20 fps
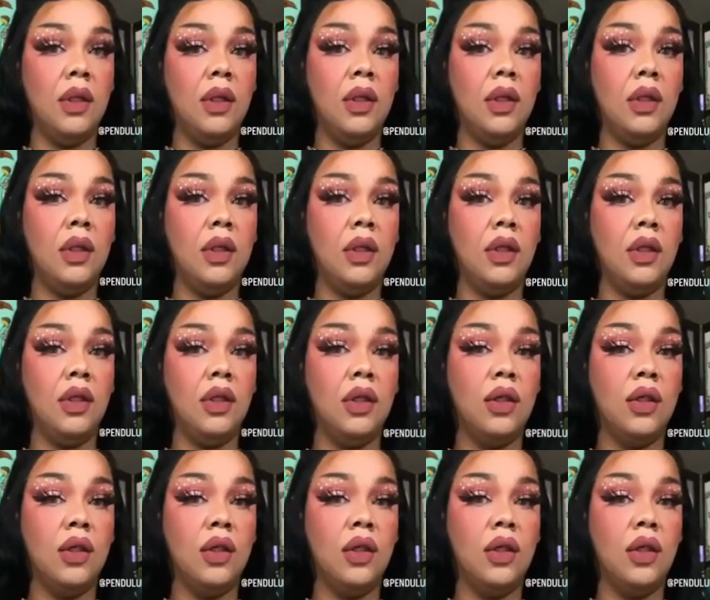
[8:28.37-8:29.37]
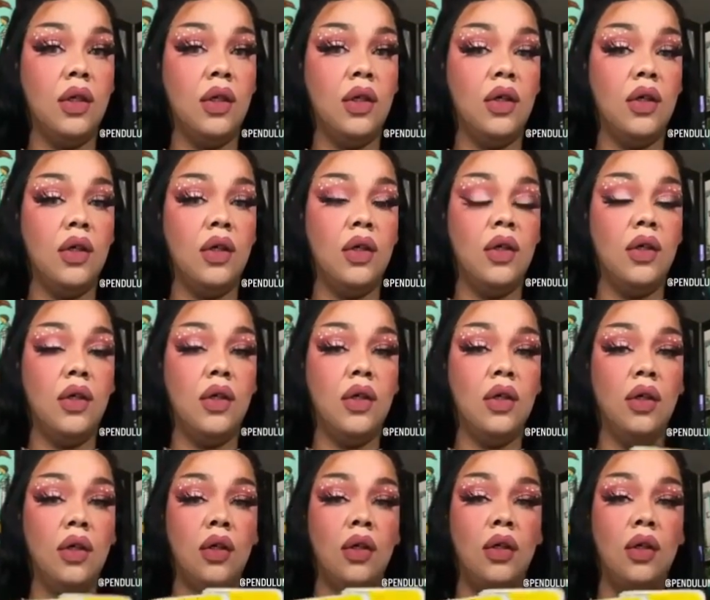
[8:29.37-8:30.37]

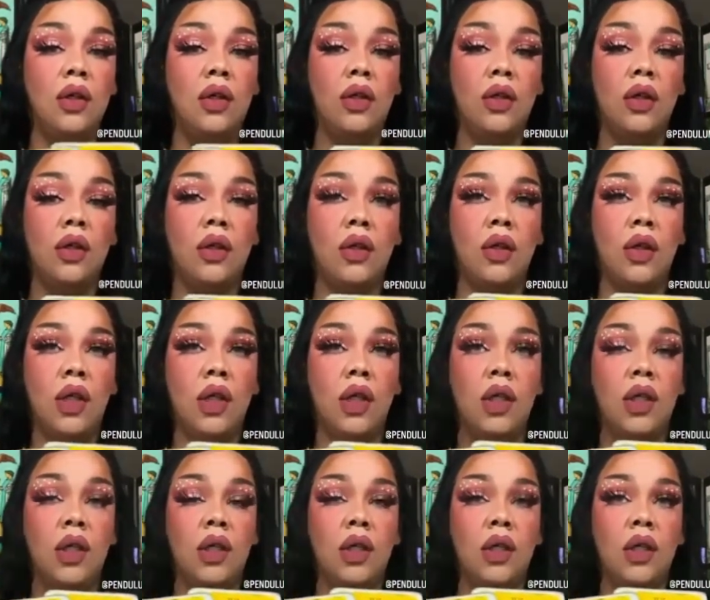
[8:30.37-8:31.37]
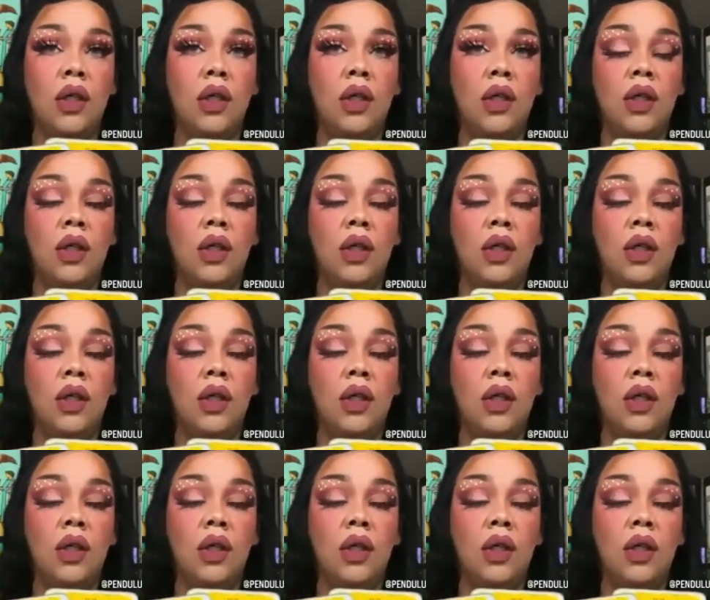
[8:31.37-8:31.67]
(no one is talking)